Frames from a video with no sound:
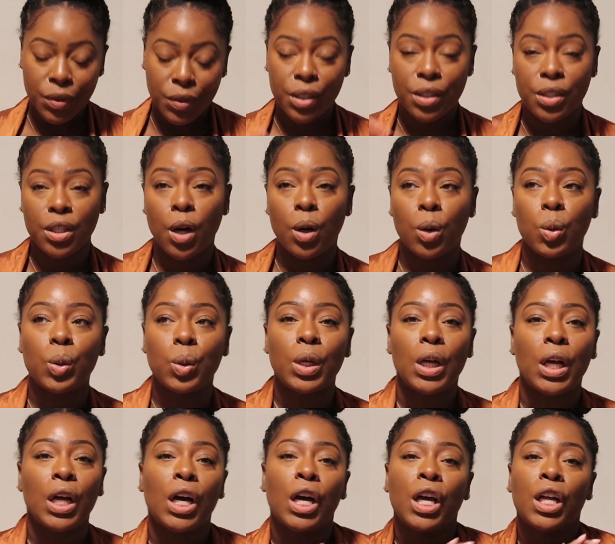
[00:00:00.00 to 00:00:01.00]
So
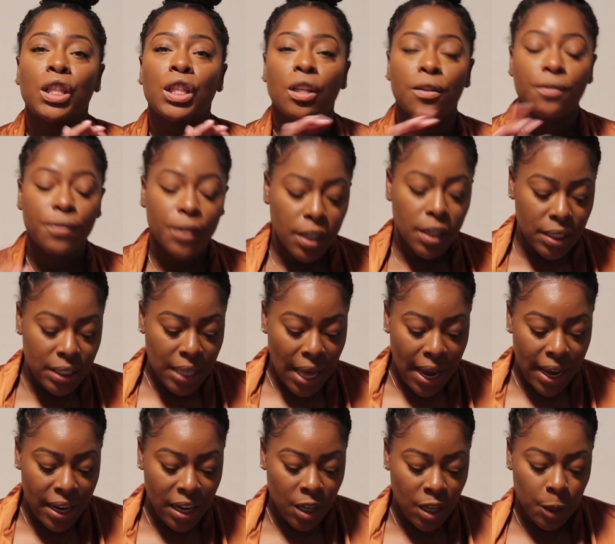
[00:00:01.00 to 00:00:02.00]
the first
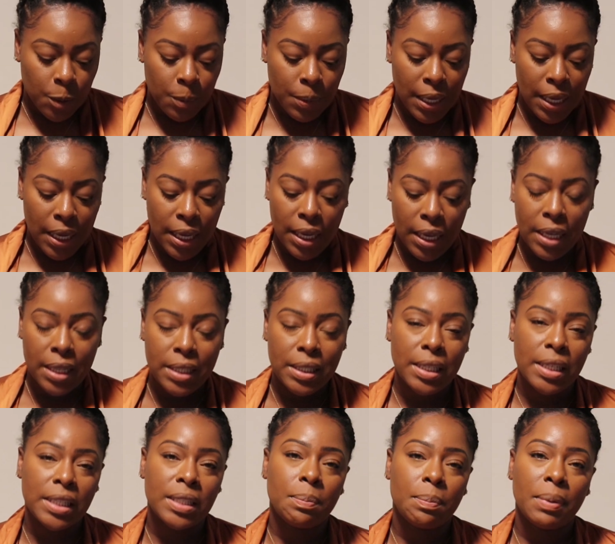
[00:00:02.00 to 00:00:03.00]
item is
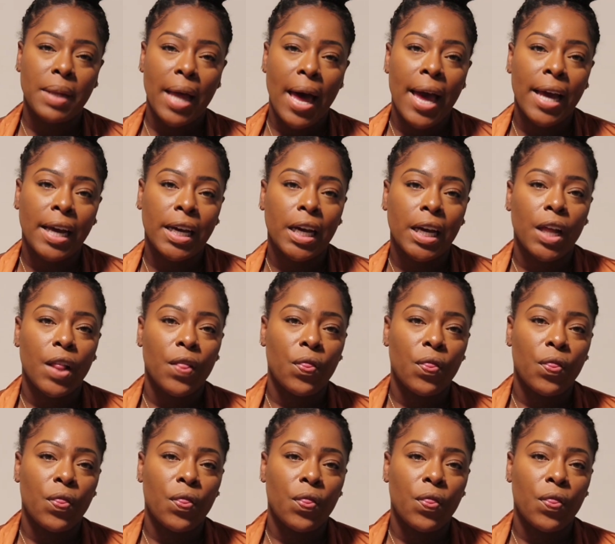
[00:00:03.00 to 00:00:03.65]
this black